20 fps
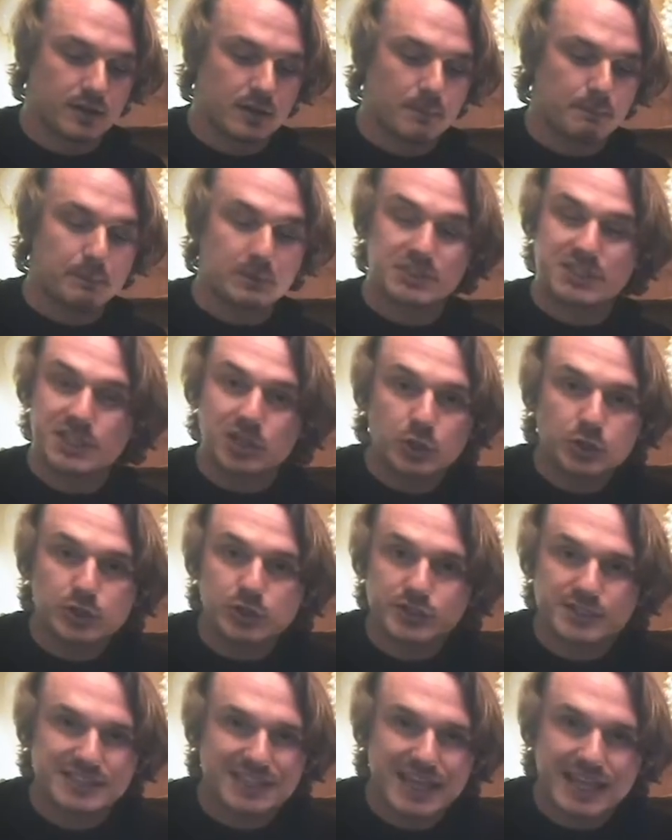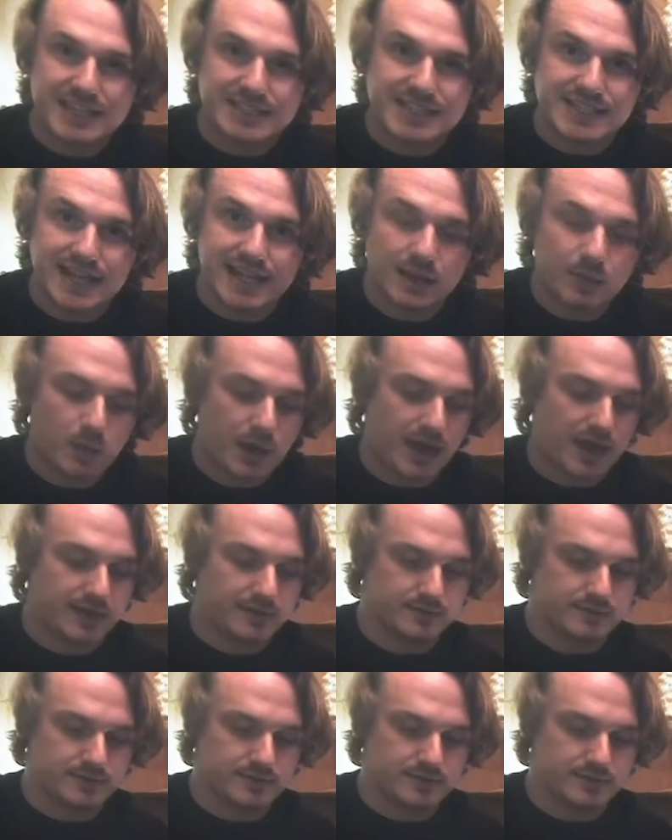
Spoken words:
but he could not see it anywhere.